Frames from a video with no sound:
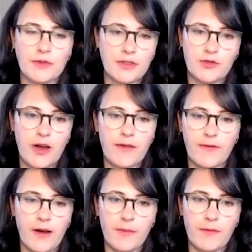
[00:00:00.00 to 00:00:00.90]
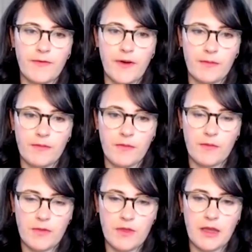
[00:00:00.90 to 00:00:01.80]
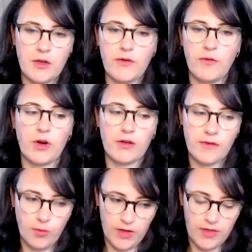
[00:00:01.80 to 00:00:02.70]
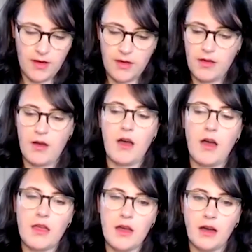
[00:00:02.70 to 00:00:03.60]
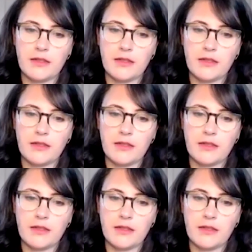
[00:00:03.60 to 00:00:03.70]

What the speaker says: to draw from that you have worked with on